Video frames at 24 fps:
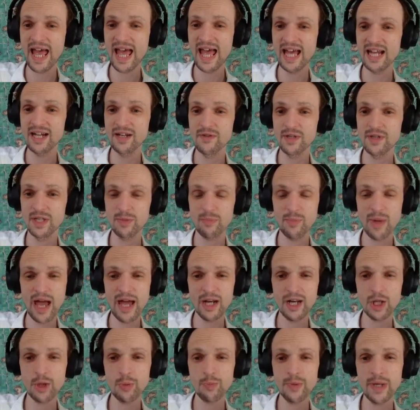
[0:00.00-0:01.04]
and the
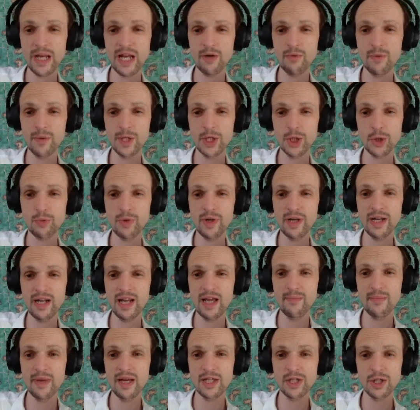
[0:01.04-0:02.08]
Spanish player with the stream
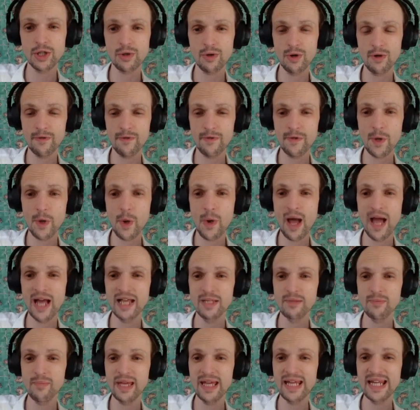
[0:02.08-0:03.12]
name Estroncio
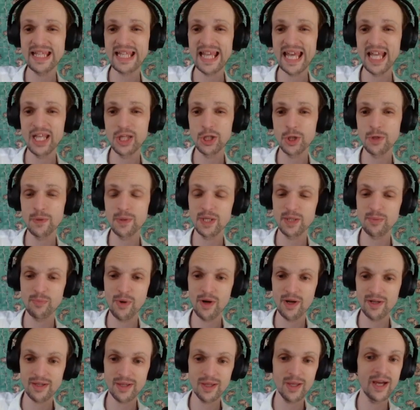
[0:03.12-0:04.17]
has made it into the
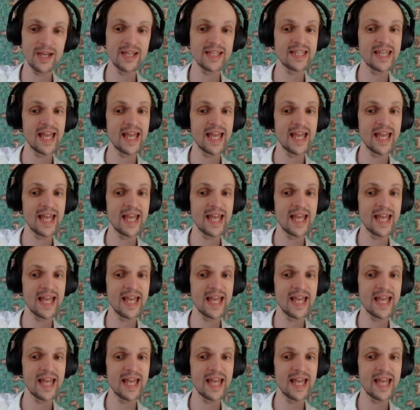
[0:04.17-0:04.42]
spotlight